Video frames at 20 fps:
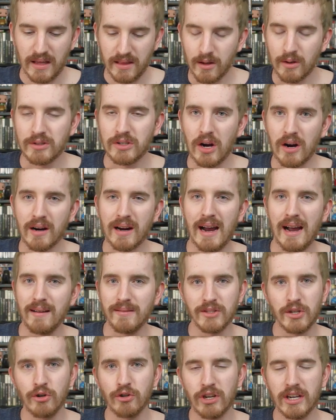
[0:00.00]
Those
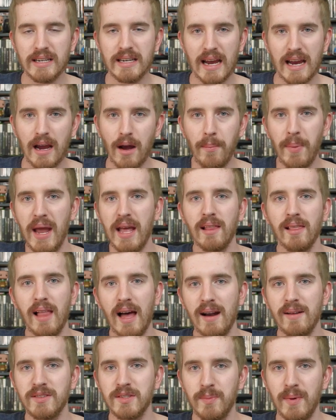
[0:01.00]
archives usually take up a
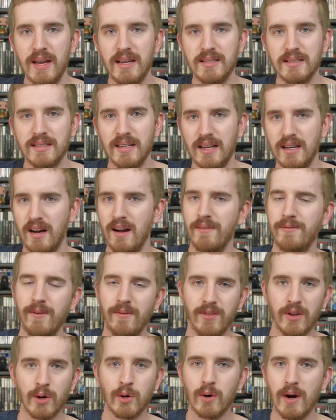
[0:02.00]
lot of space and off
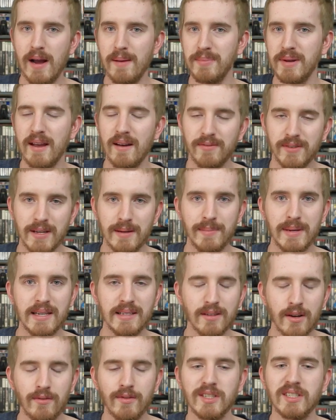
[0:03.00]
of their crappy FTP
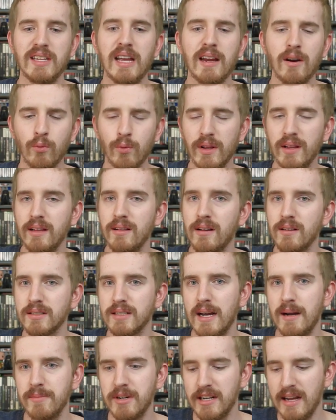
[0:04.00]
servers take a really long
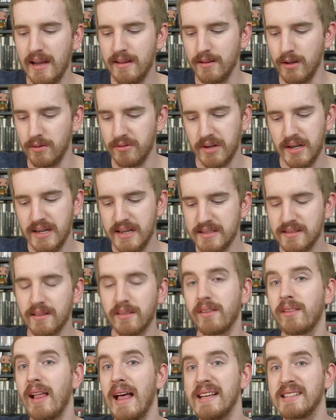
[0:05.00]
time to download. So
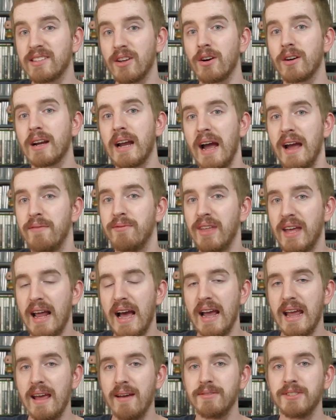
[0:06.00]
the last archive that
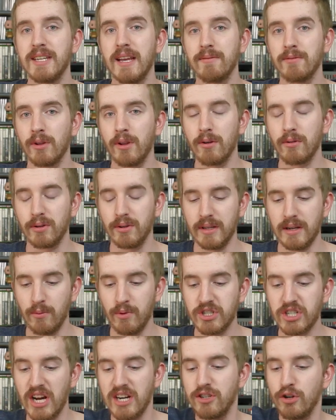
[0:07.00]
I have saved locally,
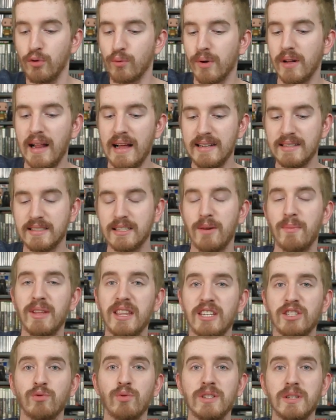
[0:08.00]
which I do realize some
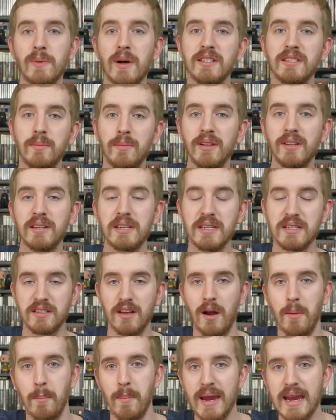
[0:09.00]
of this responsibility is
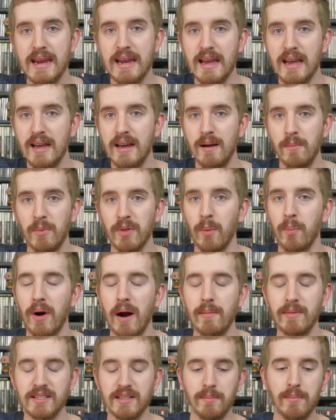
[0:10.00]
on me, but the
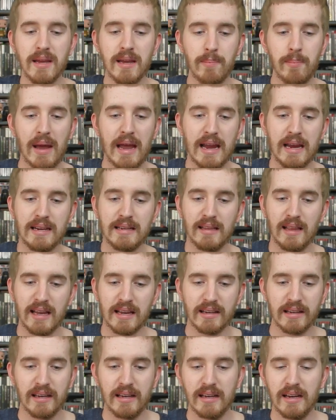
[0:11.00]
promise of me paying
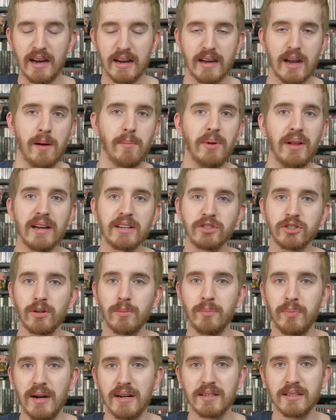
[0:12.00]
like a couple
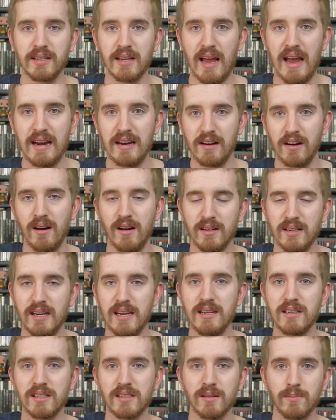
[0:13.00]
extra bucks added on to
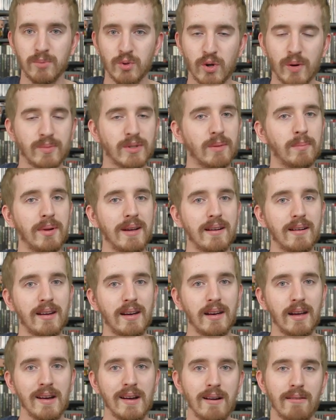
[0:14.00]
each subscription
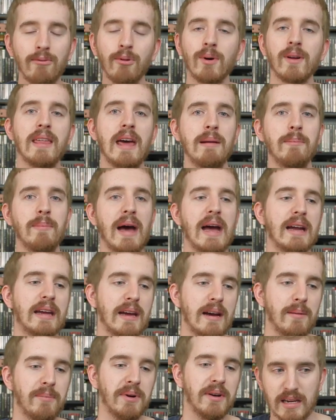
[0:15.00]
period for that
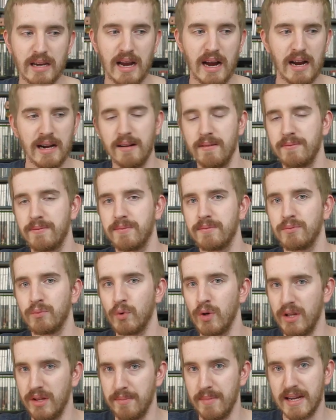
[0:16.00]
backup kind of
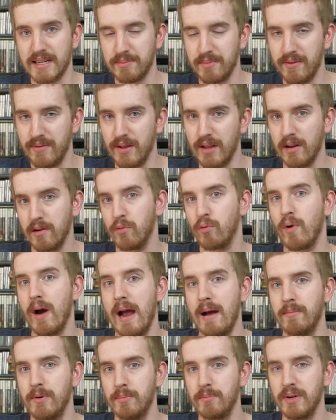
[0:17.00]
really makes me feel like
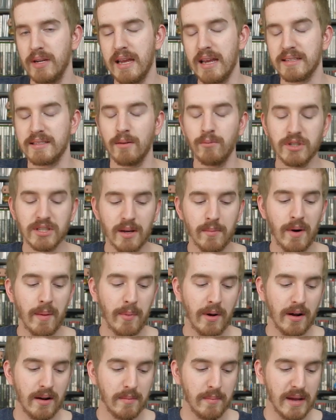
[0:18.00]
crap. But yes, it was some
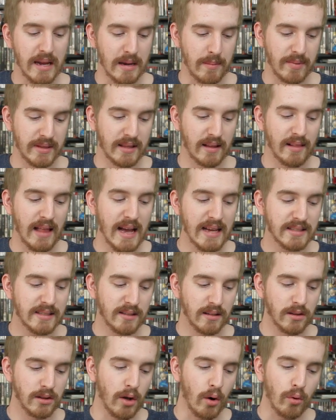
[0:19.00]
up on me, but the last
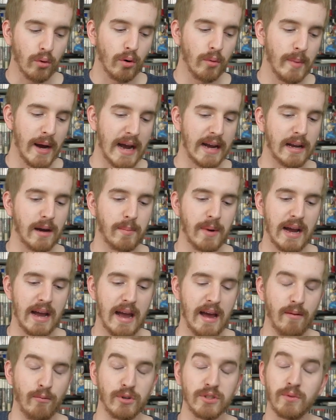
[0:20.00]
local backup I
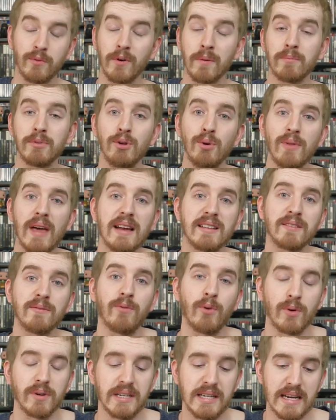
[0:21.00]
have was from
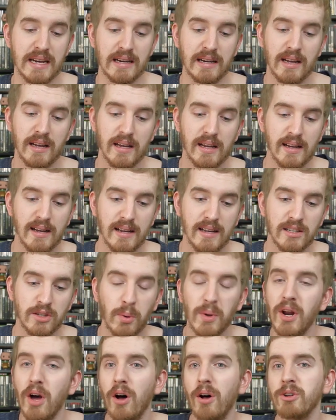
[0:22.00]
2014.
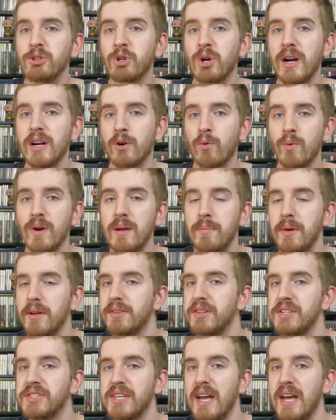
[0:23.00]
So at all trying to rebuild the